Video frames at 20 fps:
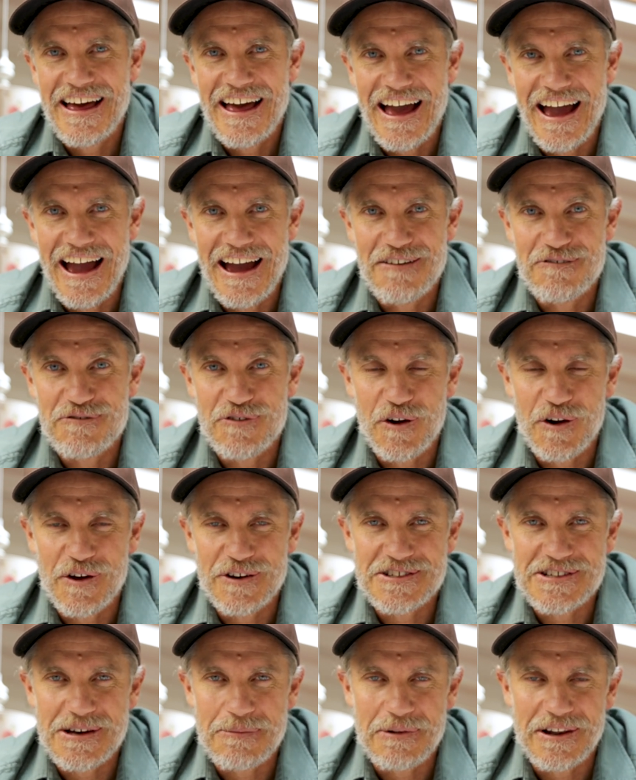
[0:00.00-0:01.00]
and
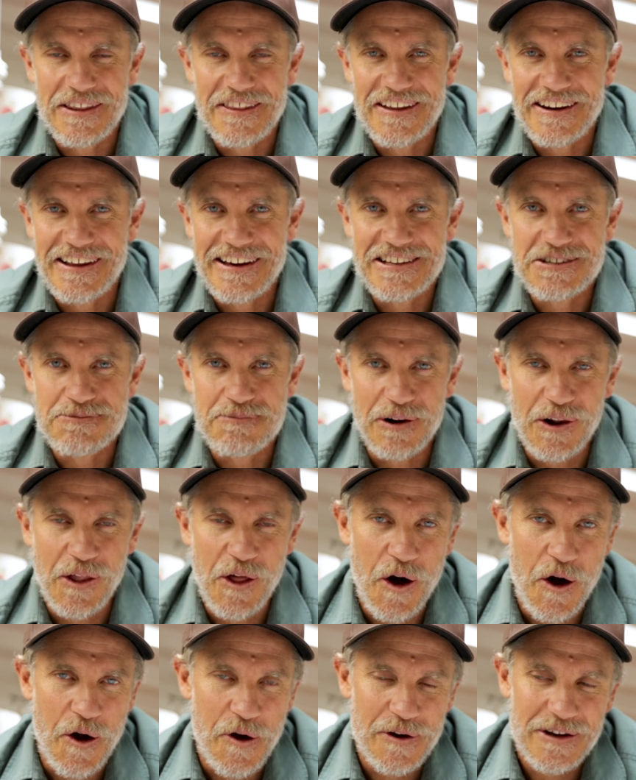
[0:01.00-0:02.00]
follow some of the links
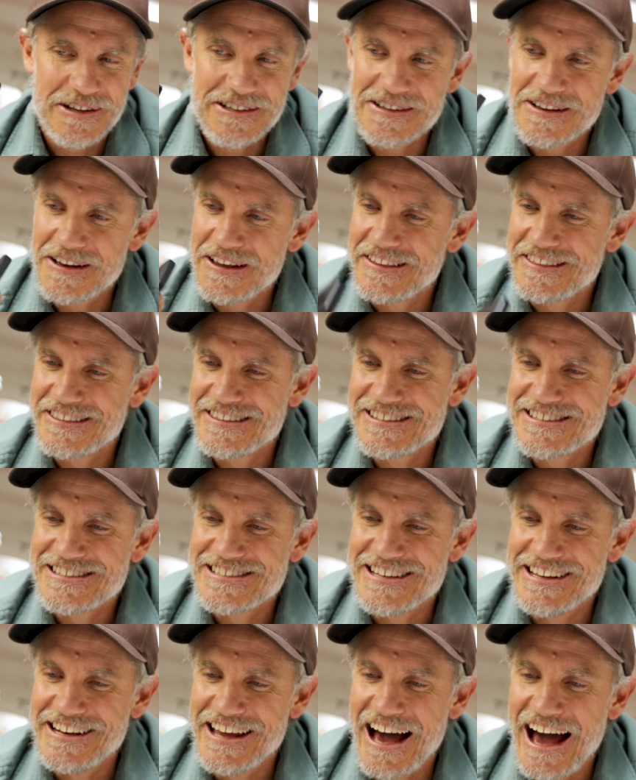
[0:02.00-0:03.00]
below.
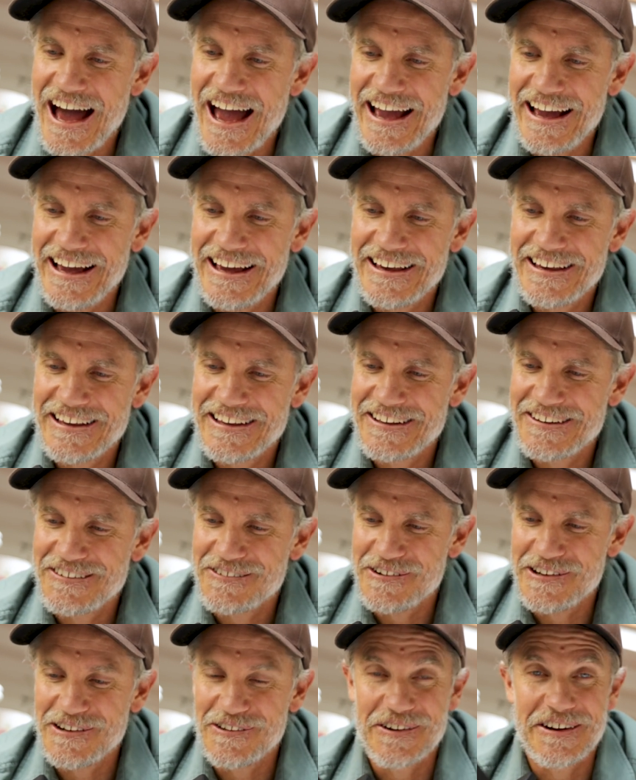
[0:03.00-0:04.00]
Today,
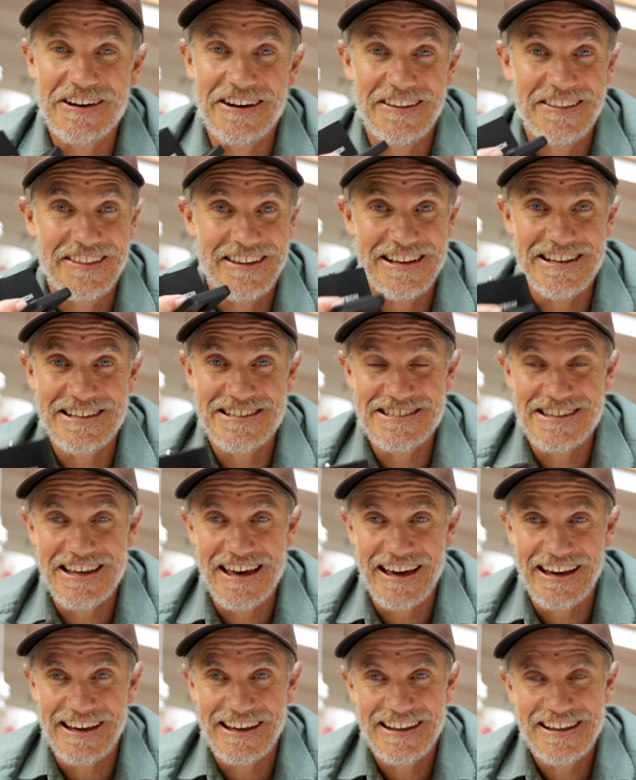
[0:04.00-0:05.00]
we're looking at this
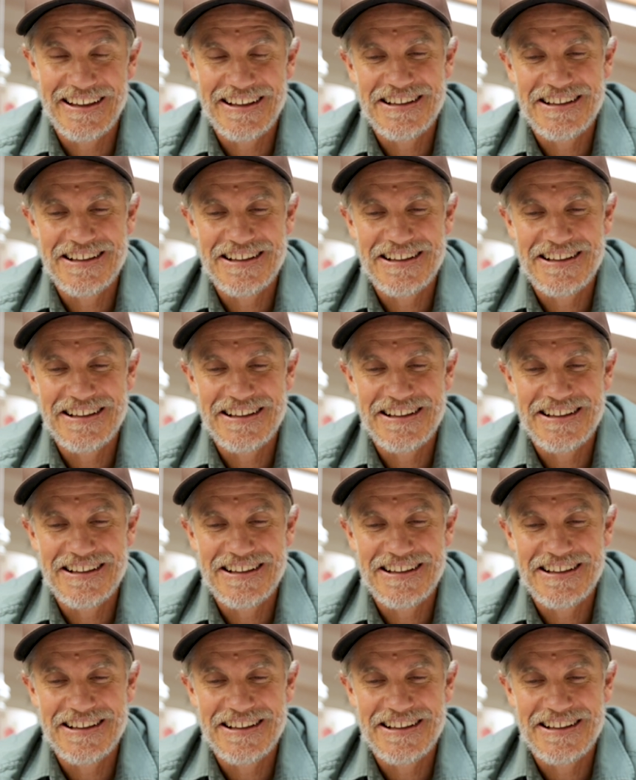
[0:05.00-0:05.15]
thing.